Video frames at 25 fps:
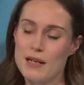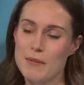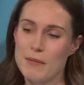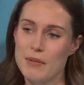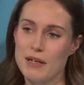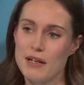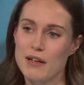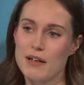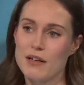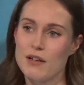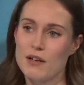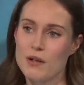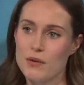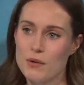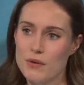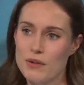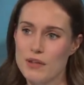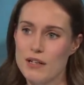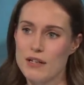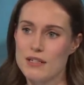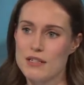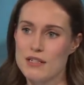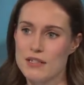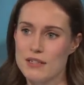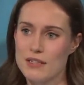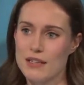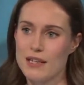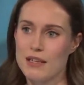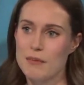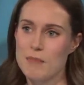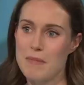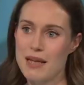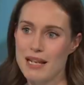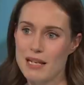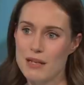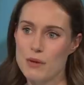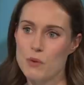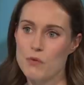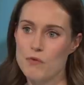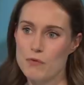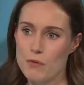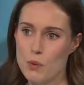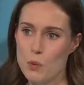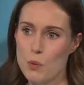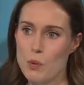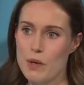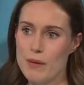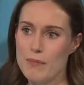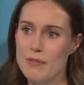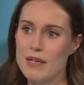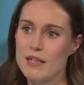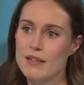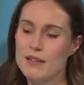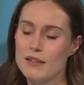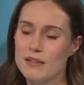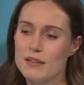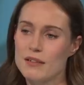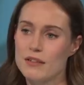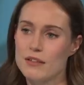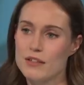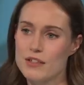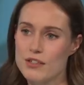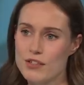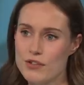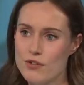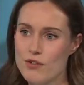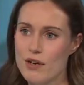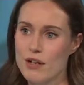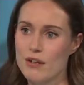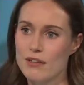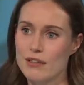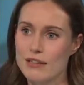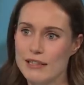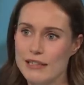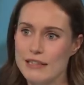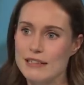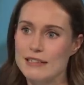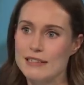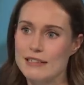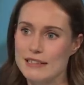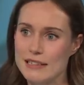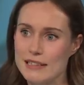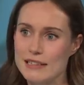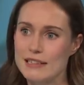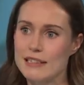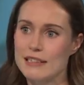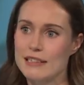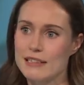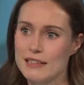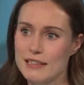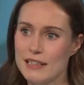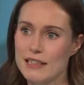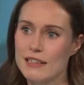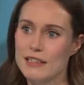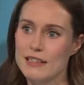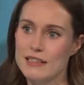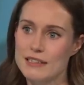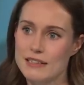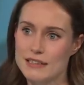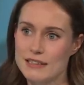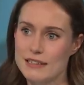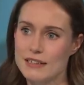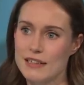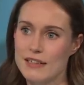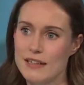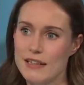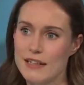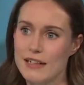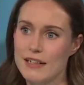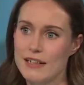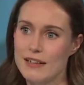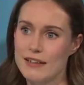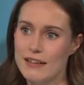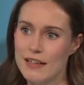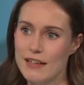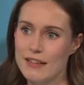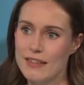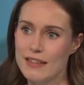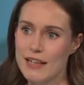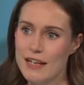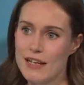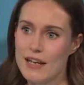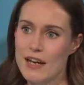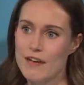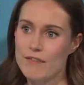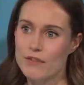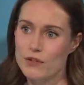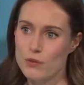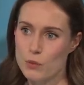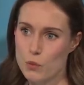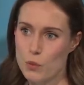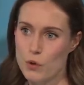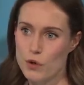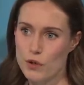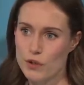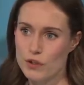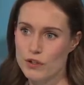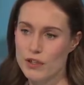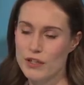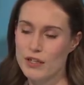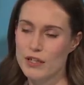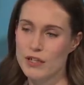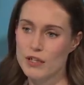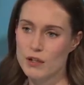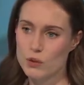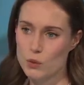but I know that many women are struggling still in the society, that they have to work